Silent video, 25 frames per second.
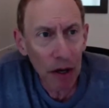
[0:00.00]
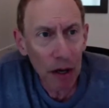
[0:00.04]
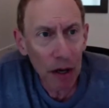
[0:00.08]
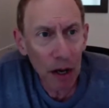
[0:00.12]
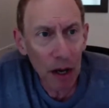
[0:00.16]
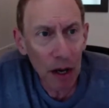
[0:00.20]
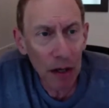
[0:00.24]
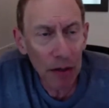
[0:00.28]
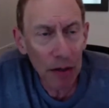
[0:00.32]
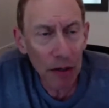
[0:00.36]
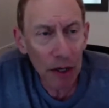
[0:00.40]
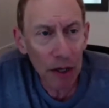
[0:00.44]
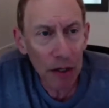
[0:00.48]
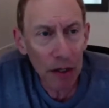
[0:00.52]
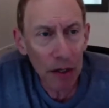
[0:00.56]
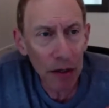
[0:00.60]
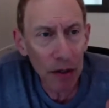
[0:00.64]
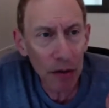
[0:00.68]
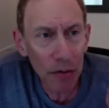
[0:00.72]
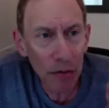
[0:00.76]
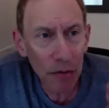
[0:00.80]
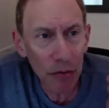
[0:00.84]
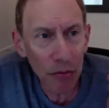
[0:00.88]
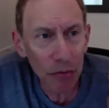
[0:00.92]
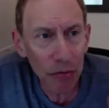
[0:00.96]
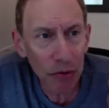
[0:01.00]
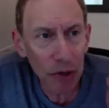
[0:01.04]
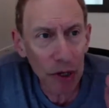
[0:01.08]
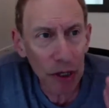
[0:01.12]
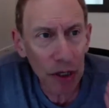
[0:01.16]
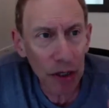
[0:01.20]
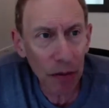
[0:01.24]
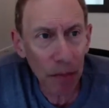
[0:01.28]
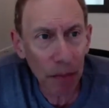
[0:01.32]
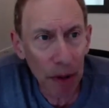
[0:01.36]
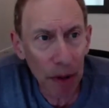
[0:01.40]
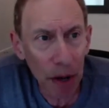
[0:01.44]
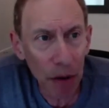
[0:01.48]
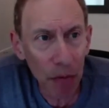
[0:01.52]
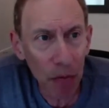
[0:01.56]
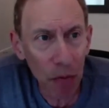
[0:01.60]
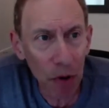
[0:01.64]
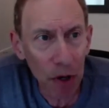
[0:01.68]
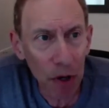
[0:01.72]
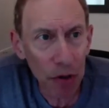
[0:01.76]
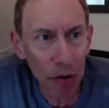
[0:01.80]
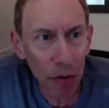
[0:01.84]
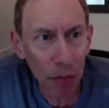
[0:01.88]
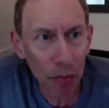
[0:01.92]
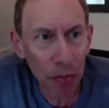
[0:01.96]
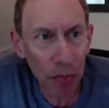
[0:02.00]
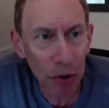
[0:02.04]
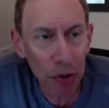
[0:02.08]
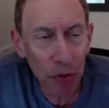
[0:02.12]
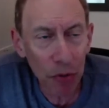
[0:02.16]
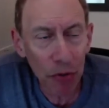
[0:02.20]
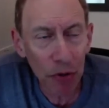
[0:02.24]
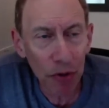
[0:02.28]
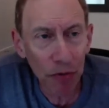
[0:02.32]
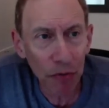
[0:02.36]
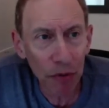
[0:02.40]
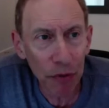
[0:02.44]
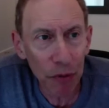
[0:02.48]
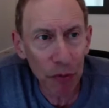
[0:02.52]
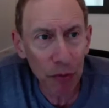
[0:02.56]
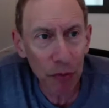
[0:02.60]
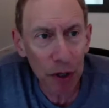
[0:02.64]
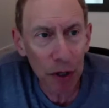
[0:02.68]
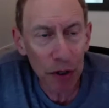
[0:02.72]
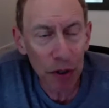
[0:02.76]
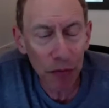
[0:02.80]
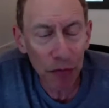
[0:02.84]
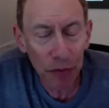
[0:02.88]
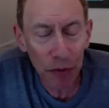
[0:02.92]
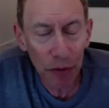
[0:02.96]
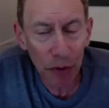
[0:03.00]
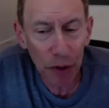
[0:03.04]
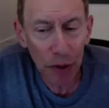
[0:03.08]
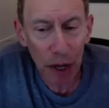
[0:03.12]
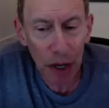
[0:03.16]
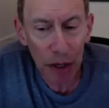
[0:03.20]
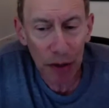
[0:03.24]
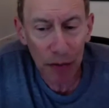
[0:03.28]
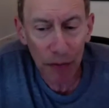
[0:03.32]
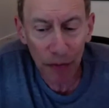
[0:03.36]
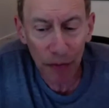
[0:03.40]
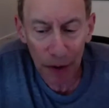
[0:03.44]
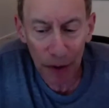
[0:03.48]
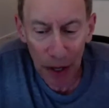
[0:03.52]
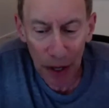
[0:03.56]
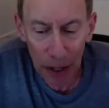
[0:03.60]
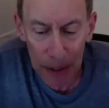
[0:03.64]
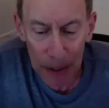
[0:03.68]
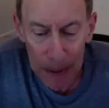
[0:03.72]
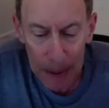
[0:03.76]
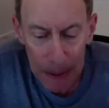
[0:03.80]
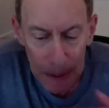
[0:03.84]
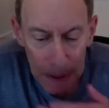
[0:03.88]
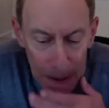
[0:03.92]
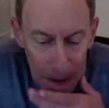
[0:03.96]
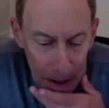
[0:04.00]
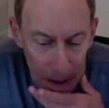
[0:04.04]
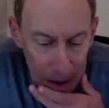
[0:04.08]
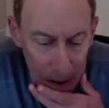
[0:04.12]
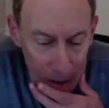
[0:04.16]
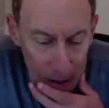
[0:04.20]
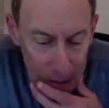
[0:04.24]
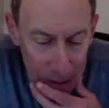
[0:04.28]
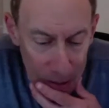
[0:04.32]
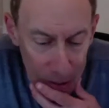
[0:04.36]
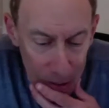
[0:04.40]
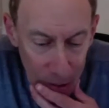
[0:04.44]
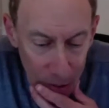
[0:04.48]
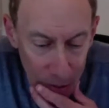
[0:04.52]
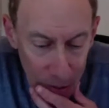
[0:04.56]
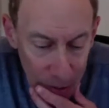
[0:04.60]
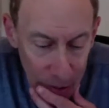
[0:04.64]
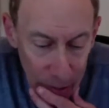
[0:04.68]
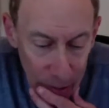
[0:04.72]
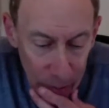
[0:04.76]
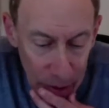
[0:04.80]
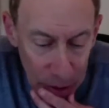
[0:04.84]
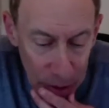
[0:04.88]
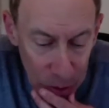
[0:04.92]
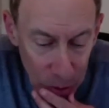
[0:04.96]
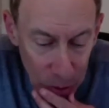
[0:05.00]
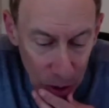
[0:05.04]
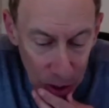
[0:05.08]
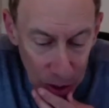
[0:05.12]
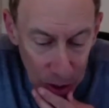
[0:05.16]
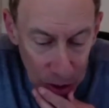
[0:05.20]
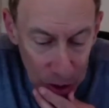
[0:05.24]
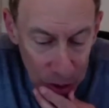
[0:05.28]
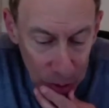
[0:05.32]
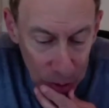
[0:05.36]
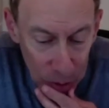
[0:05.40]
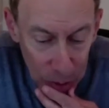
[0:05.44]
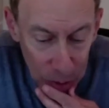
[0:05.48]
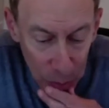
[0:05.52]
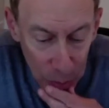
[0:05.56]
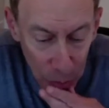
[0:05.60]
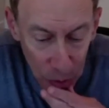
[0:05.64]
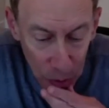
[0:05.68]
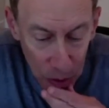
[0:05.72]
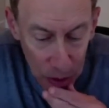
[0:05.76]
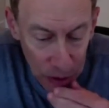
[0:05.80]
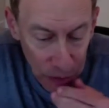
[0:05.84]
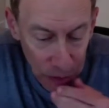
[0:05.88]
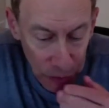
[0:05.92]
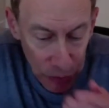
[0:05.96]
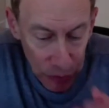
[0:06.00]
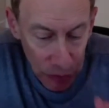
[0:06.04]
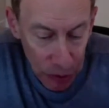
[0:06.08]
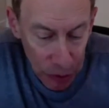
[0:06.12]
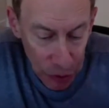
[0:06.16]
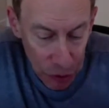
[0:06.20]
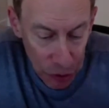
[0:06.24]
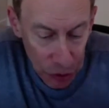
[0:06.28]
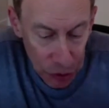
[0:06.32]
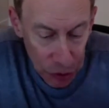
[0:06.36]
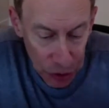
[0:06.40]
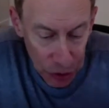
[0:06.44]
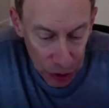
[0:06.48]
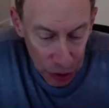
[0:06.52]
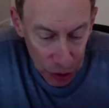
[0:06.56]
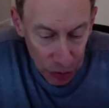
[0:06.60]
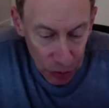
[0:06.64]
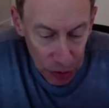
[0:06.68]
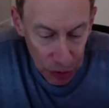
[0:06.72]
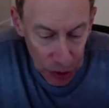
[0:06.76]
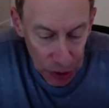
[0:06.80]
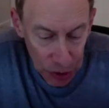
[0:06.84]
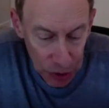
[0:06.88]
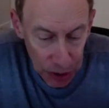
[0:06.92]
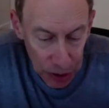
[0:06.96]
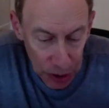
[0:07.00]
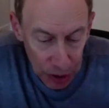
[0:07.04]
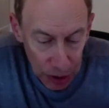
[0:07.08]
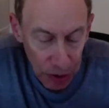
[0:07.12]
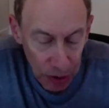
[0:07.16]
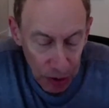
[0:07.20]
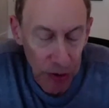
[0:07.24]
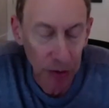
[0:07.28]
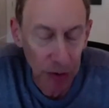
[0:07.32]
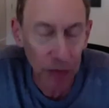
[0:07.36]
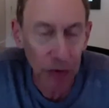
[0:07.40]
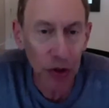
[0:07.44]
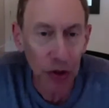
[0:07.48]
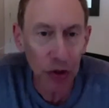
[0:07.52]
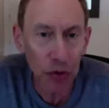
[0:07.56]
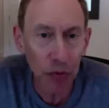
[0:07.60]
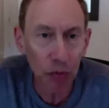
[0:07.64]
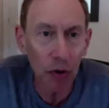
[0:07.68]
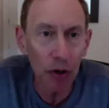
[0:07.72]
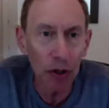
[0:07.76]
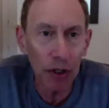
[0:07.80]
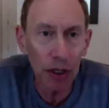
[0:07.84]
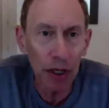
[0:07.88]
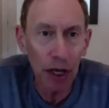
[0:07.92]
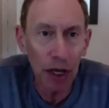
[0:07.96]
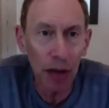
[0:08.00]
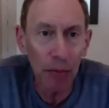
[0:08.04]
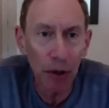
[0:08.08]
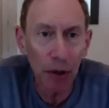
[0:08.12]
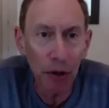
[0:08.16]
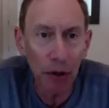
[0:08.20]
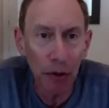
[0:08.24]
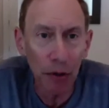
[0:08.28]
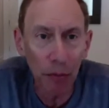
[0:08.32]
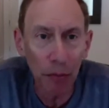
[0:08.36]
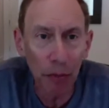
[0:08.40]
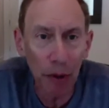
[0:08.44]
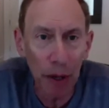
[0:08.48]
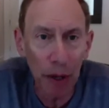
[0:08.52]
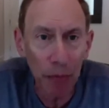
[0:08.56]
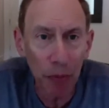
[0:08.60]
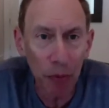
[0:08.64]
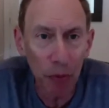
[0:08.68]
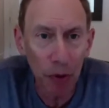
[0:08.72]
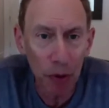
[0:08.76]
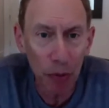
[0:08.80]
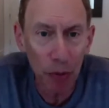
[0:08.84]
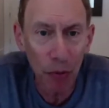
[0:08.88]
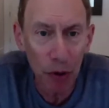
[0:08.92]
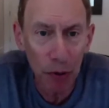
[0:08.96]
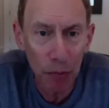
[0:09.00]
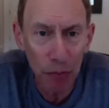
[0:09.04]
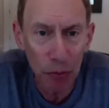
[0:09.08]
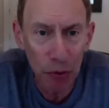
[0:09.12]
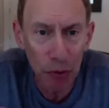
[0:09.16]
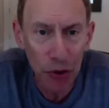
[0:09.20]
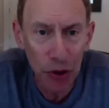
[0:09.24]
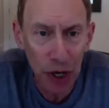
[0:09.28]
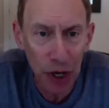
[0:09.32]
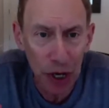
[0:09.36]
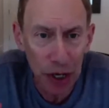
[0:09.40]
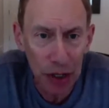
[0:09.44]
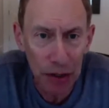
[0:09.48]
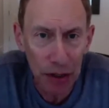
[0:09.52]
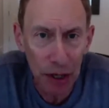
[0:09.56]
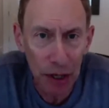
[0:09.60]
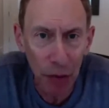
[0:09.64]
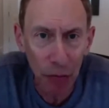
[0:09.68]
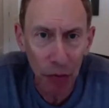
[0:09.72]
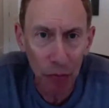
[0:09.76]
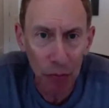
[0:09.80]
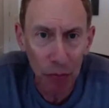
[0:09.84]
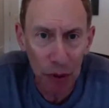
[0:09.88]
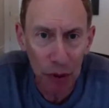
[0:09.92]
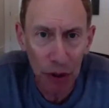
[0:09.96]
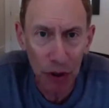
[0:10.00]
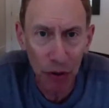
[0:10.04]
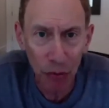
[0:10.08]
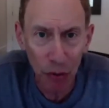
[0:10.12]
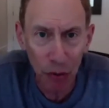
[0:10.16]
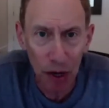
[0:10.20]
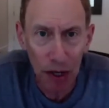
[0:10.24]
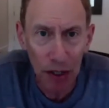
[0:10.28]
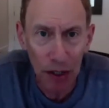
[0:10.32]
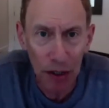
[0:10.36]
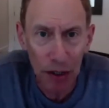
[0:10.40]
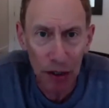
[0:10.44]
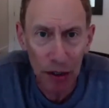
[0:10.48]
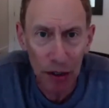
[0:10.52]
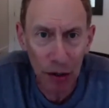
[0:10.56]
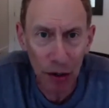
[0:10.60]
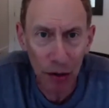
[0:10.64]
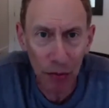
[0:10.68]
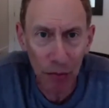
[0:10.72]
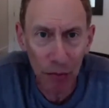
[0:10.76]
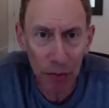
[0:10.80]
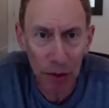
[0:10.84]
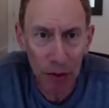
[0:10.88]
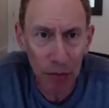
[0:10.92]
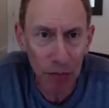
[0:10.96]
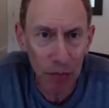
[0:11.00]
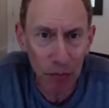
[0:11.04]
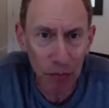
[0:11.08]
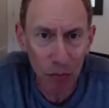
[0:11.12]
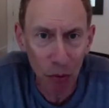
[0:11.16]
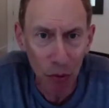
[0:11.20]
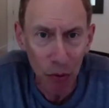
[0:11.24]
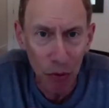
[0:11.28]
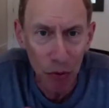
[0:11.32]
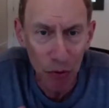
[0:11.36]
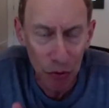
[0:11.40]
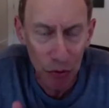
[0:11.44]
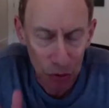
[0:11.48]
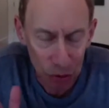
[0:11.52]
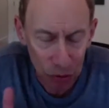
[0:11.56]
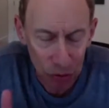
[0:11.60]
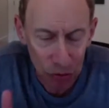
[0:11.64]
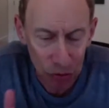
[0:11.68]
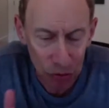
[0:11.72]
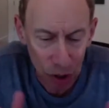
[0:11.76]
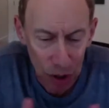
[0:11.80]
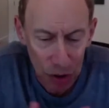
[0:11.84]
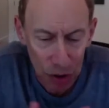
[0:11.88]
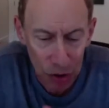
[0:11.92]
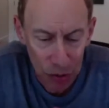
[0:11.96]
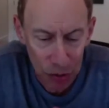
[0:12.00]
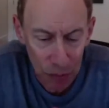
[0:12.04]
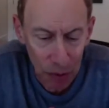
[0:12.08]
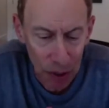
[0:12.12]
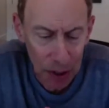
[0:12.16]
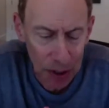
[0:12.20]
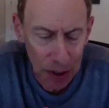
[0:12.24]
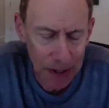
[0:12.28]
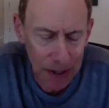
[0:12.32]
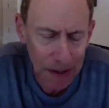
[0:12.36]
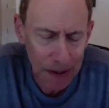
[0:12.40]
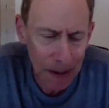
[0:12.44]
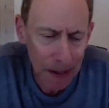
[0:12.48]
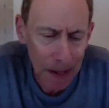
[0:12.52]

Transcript: and then you think about what you'll be doing for the rest of your life. And, you know, they'd be talking to me, boy, if you could just increase the yield of this one chemical by 0.1%, that would be great, you know, be worth tons of money.